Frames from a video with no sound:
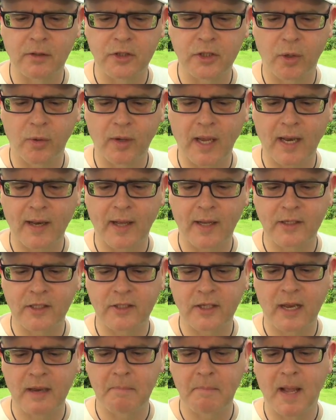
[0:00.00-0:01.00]
So can I
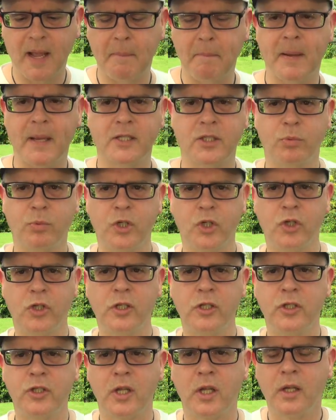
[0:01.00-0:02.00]
send my best
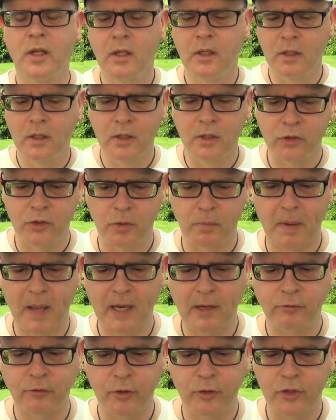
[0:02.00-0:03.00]
wishes to
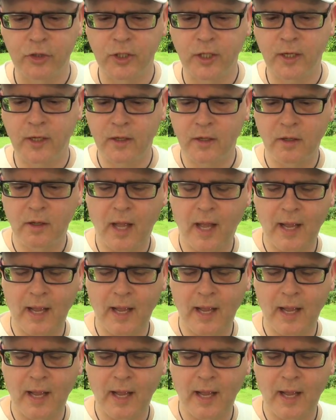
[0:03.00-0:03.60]
Belarusia?